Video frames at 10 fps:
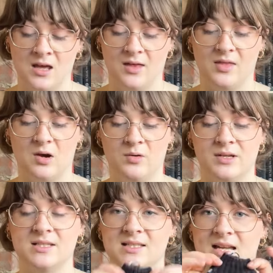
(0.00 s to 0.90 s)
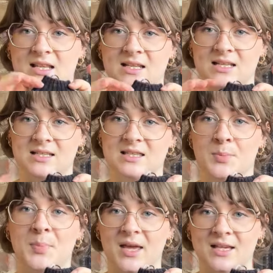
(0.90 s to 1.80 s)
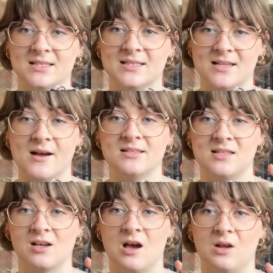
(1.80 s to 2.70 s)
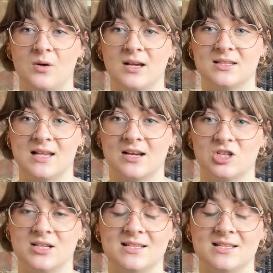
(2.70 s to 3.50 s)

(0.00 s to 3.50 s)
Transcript: that honestly knitting the biggest size in the colourwork section